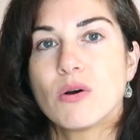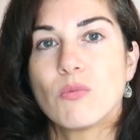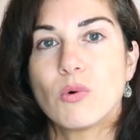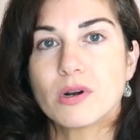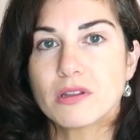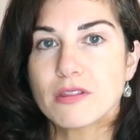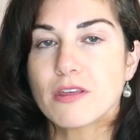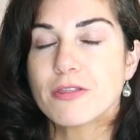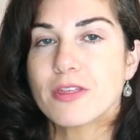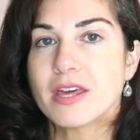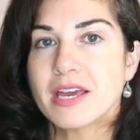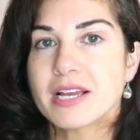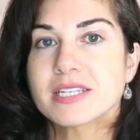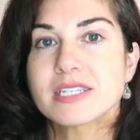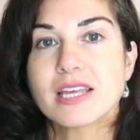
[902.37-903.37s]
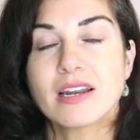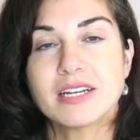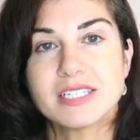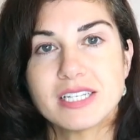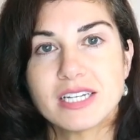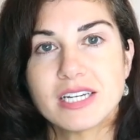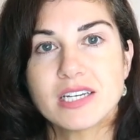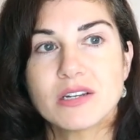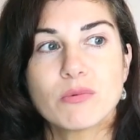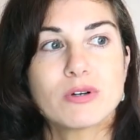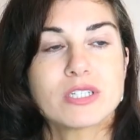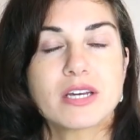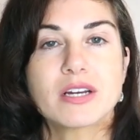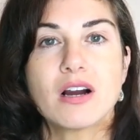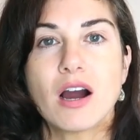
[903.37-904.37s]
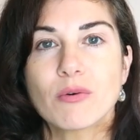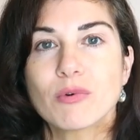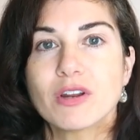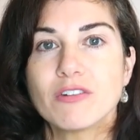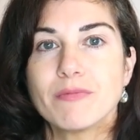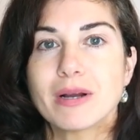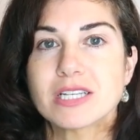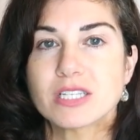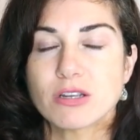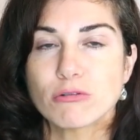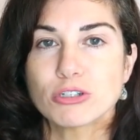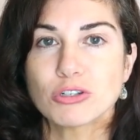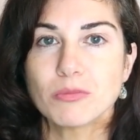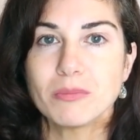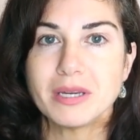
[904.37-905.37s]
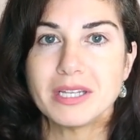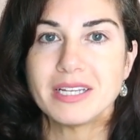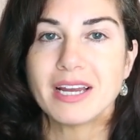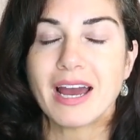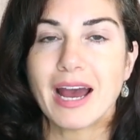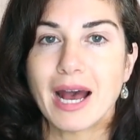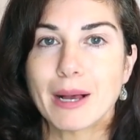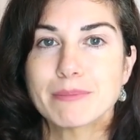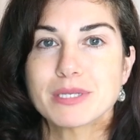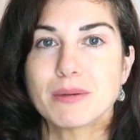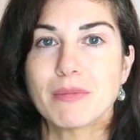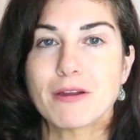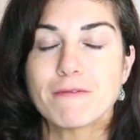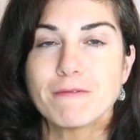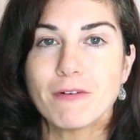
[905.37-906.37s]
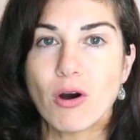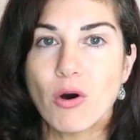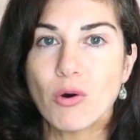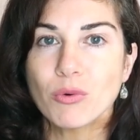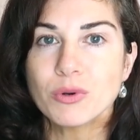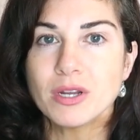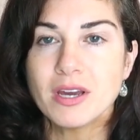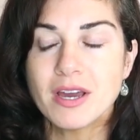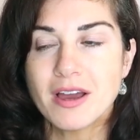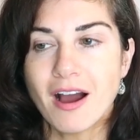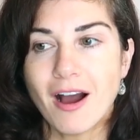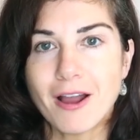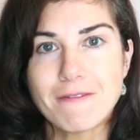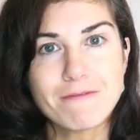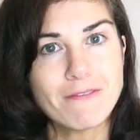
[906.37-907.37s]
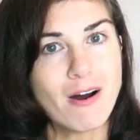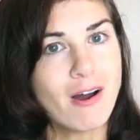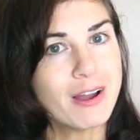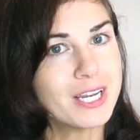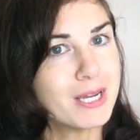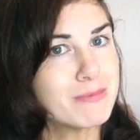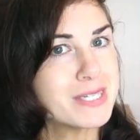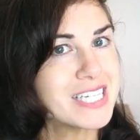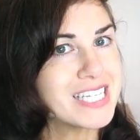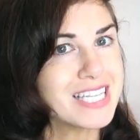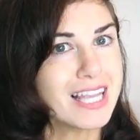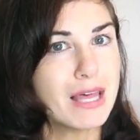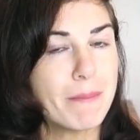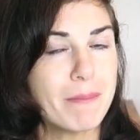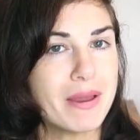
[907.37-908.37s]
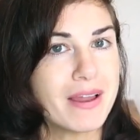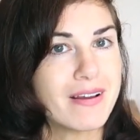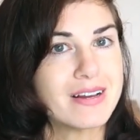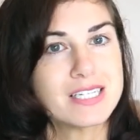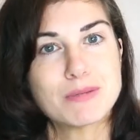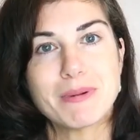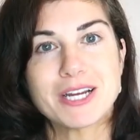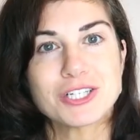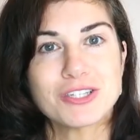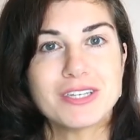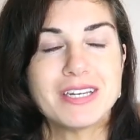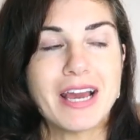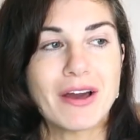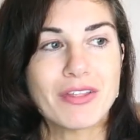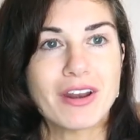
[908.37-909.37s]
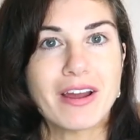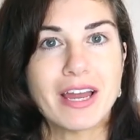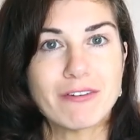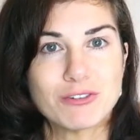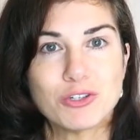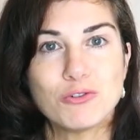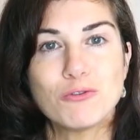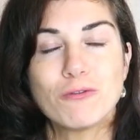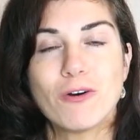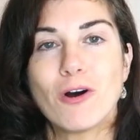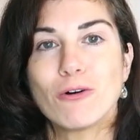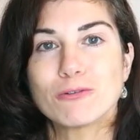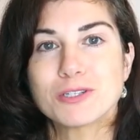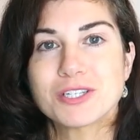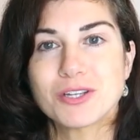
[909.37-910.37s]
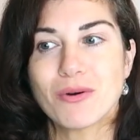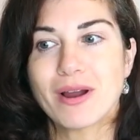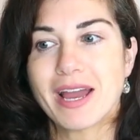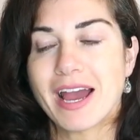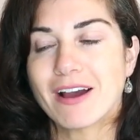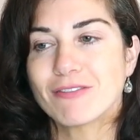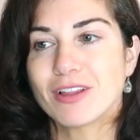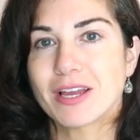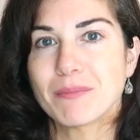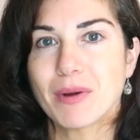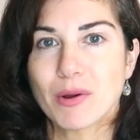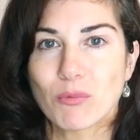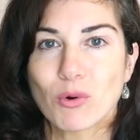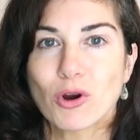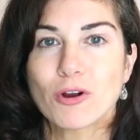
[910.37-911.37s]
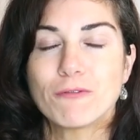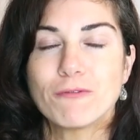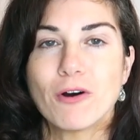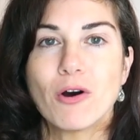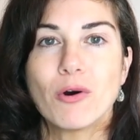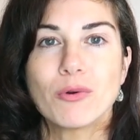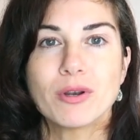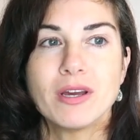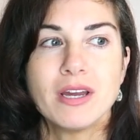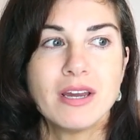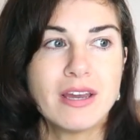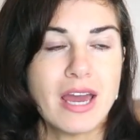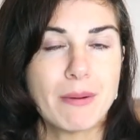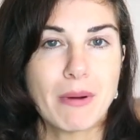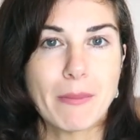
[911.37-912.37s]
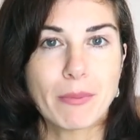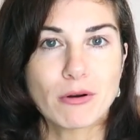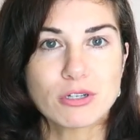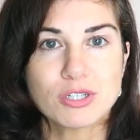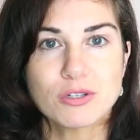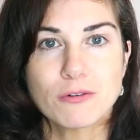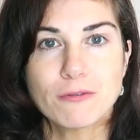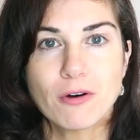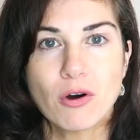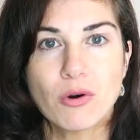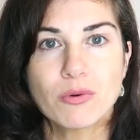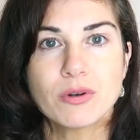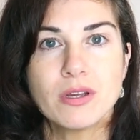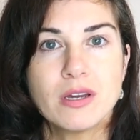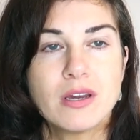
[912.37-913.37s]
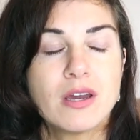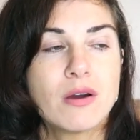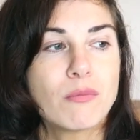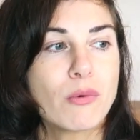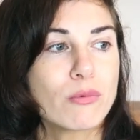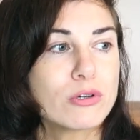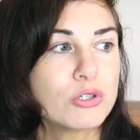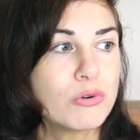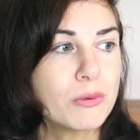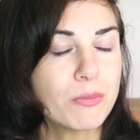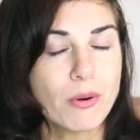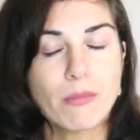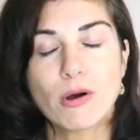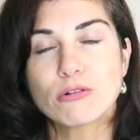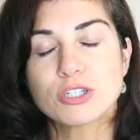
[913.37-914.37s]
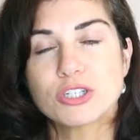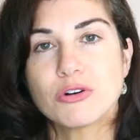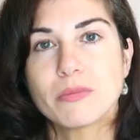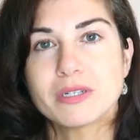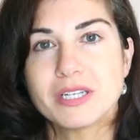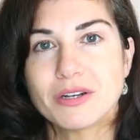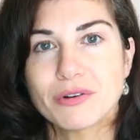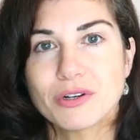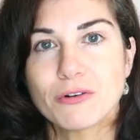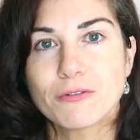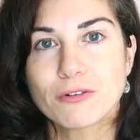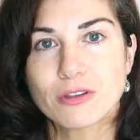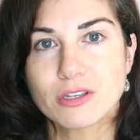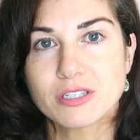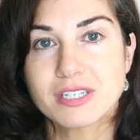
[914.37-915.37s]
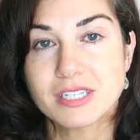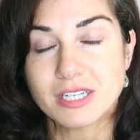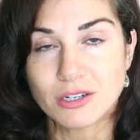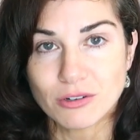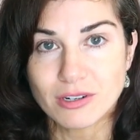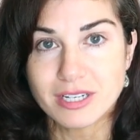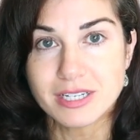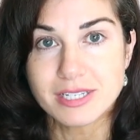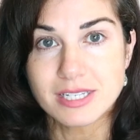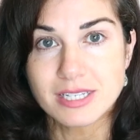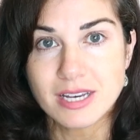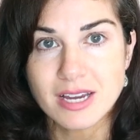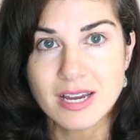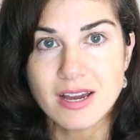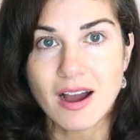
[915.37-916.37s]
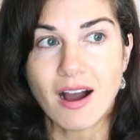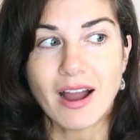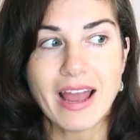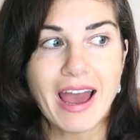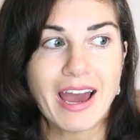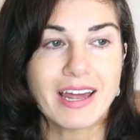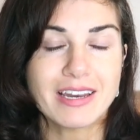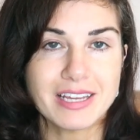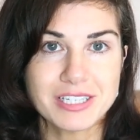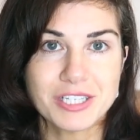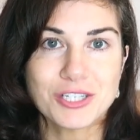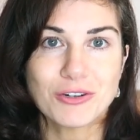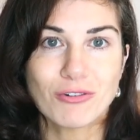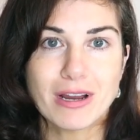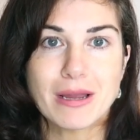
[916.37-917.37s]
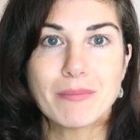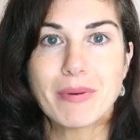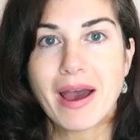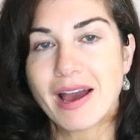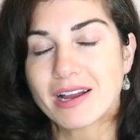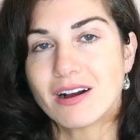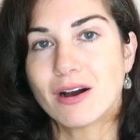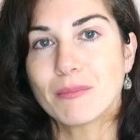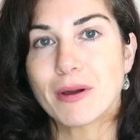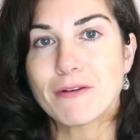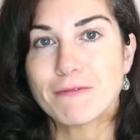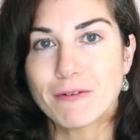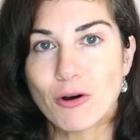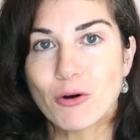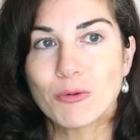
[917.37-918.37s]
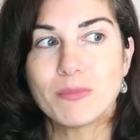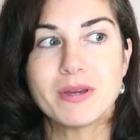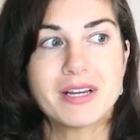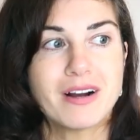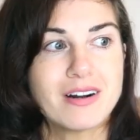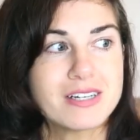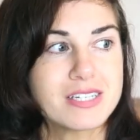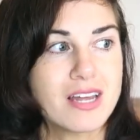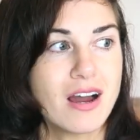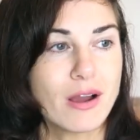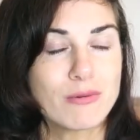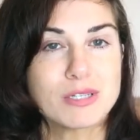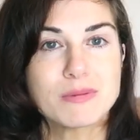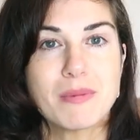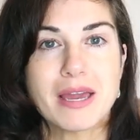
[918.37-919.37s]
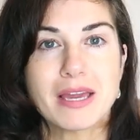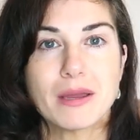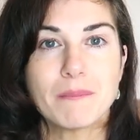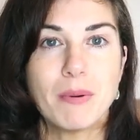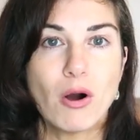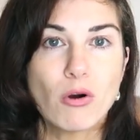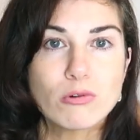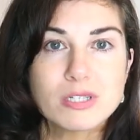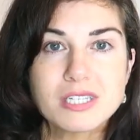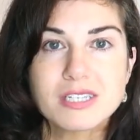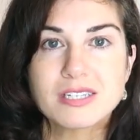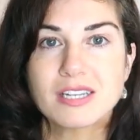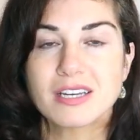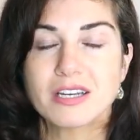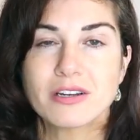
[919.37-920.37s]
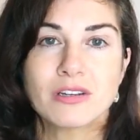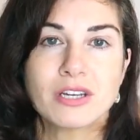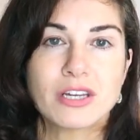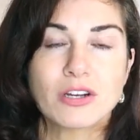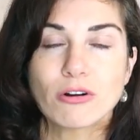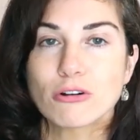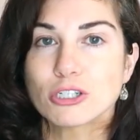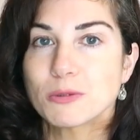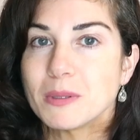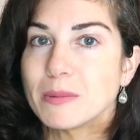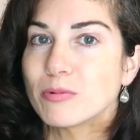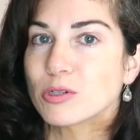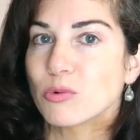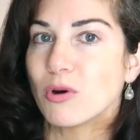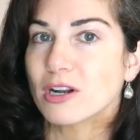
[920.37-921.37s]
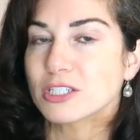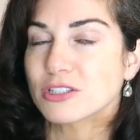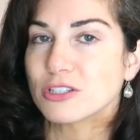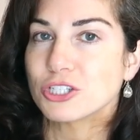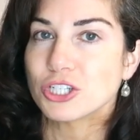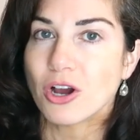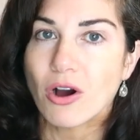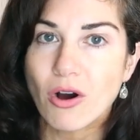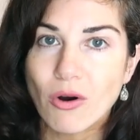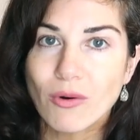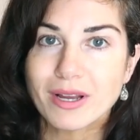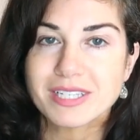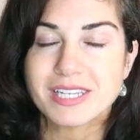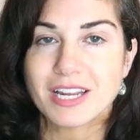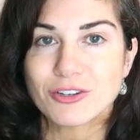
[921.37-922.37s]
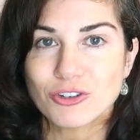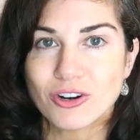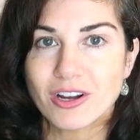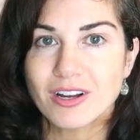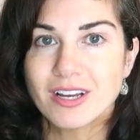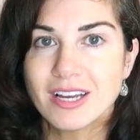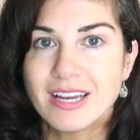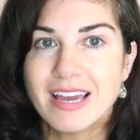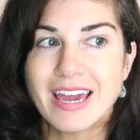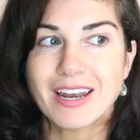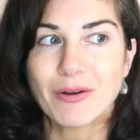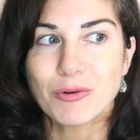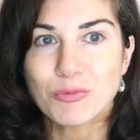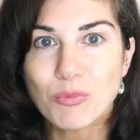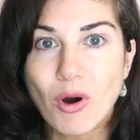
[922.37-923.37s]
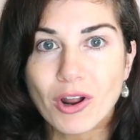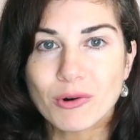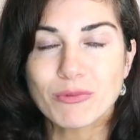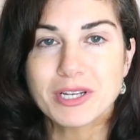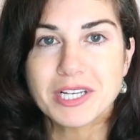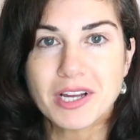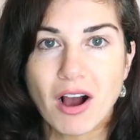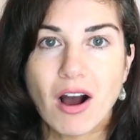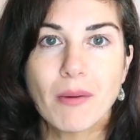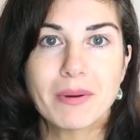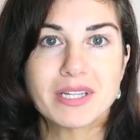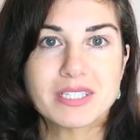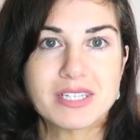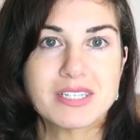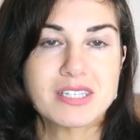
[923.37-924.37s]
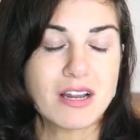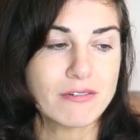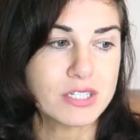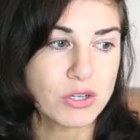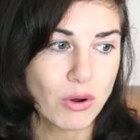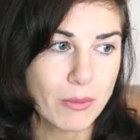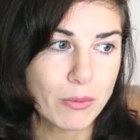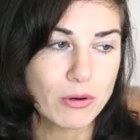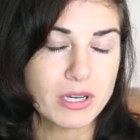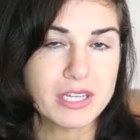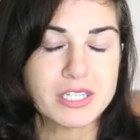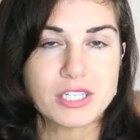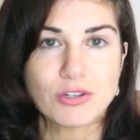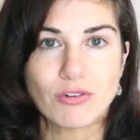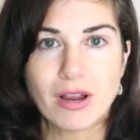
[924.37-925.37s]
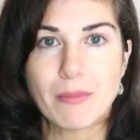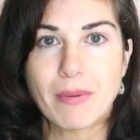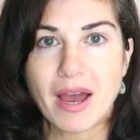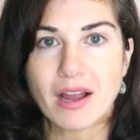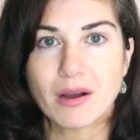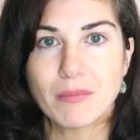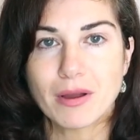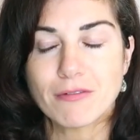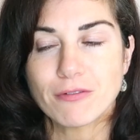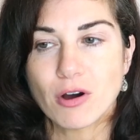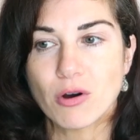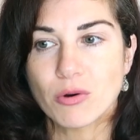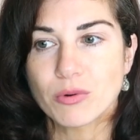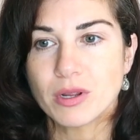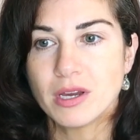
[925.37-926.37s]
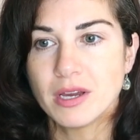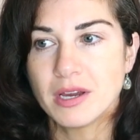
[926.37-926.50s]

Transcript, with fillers: One of the things that I did was I got rid of my social media apps on my phone. I find I'm slipping, especially now that I have two phones. So I have like my work phone and my personal phone when we are doing promotional material for the series, I had Instagram back on my phone because I was making posts to encourage people to watch the show, etc. And I would want to read comments and stuff, so I put Instagram back on my phone.